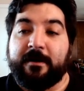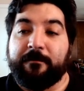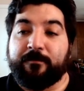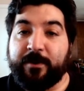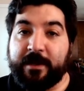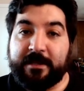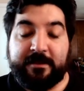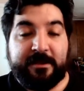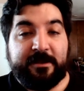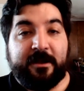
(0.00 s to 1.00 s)
bring
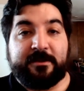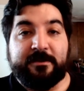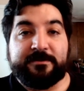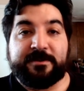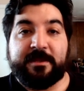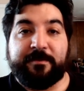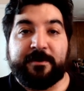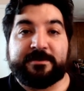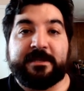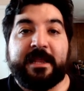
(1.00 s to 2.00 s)
the dog closer to the
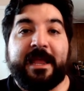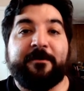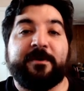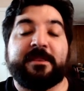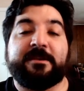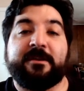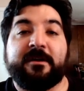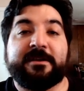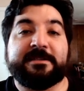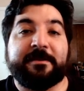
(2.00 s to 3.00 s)
person, and when the
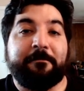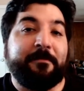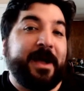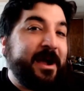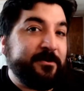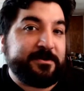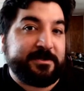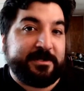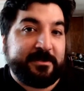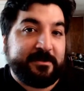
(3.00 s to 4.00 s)
dog is
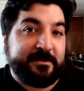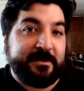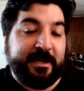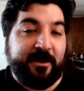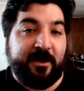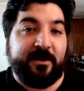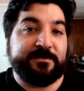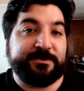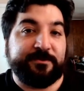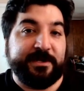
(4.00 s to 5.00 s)
about in
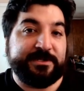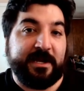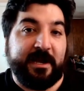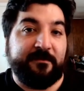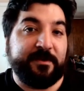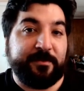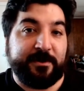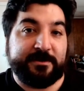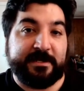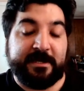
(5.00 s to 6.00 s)
arm's reach of the
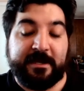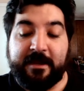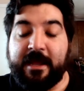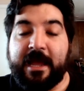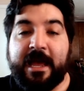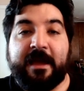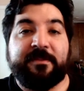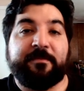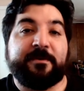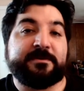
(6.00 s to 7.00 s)
person, have the
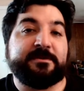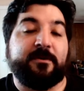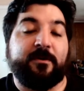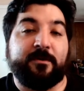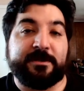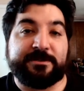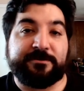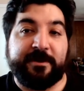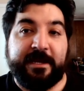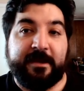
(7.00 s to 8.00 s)
person hold a
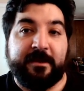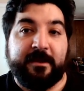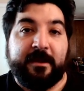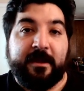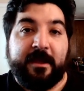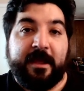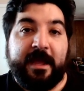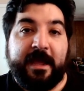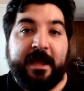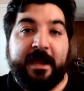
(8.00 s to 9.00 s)
treat
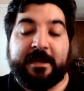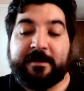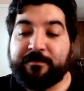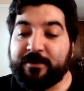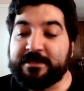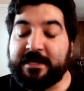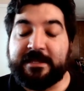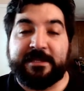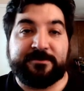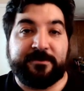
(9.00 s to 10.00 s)
and present
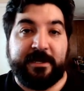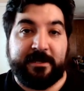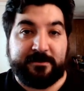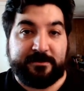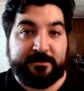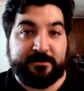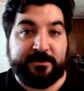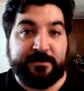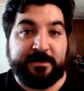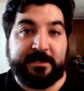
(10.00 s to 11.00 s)
the treat
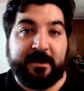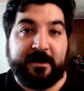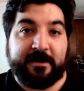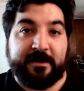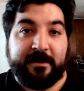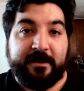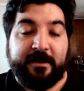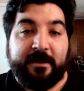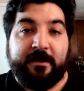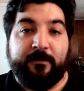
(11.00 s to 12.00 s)
to the dog
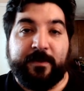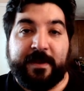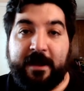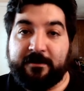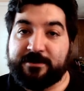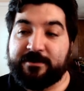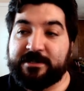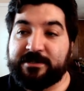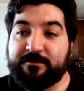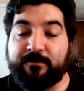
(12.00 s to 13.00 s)
with an
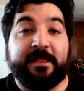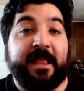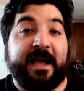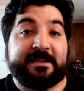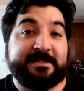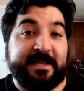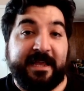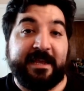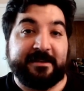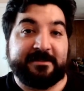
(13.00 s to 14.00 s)
outstretched, relaxed
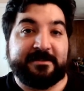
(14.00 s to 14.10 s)
hand,